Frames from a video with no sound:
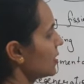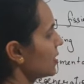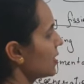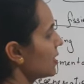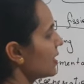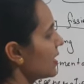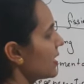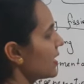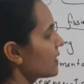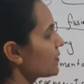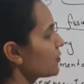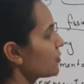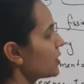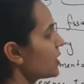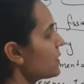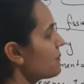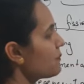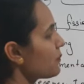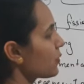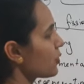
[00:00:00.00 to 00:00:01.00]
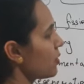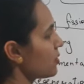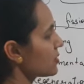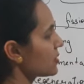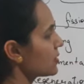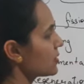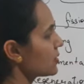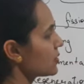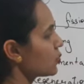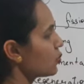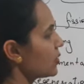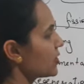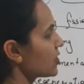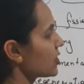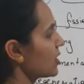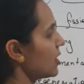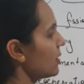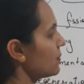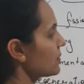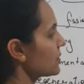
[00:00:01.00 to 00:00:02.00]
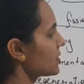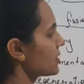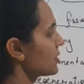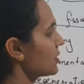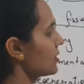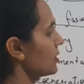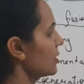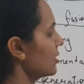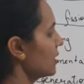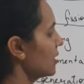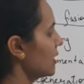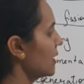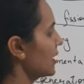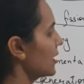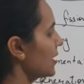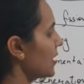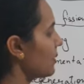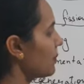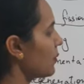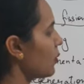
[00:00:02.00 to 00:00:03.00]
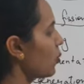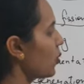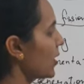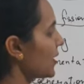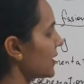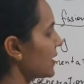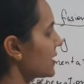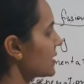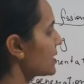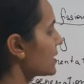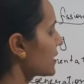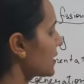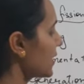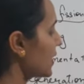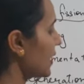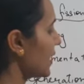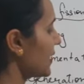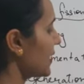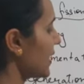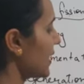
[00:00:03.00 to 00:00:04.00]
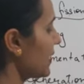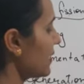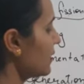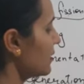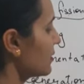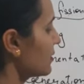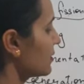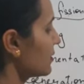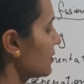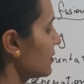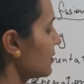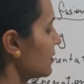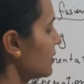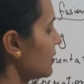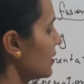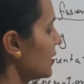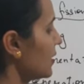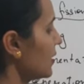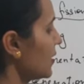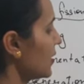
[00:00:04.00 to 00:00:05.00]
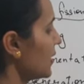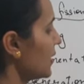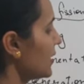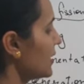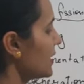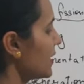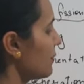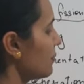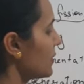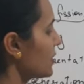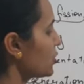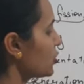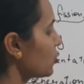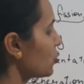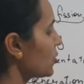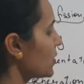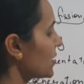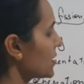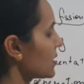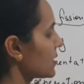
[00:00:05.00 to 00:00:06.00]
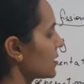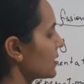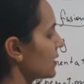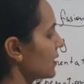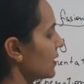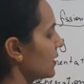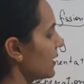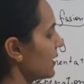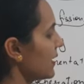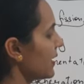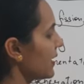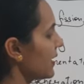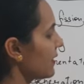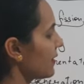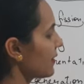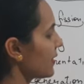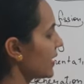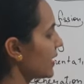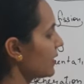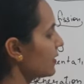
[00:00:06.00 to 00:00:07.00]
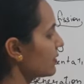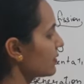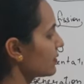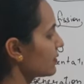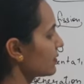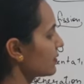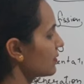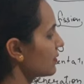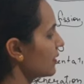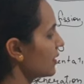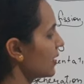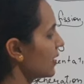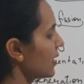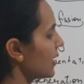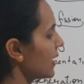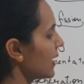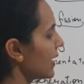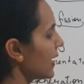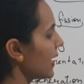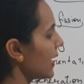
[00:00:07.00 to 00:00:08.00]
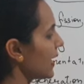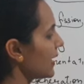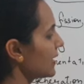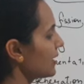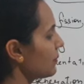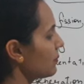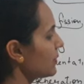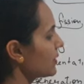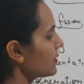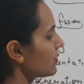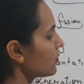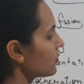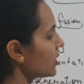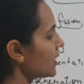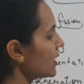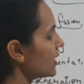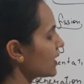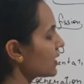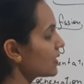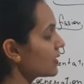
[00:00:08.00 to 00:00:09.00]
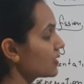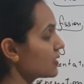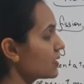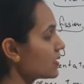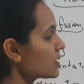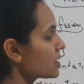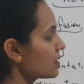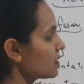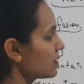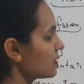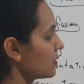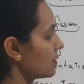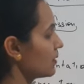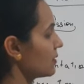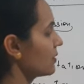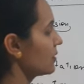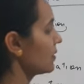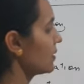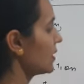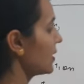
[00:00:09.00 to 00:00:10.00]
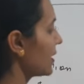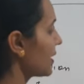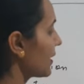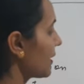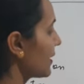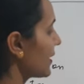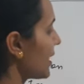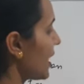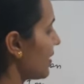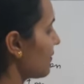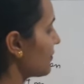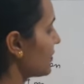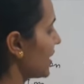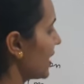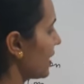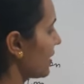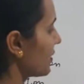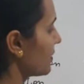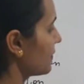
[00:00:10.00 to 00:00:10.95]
there are three processes which comes. Number one is cutting, number two is layering, and number three is grafting.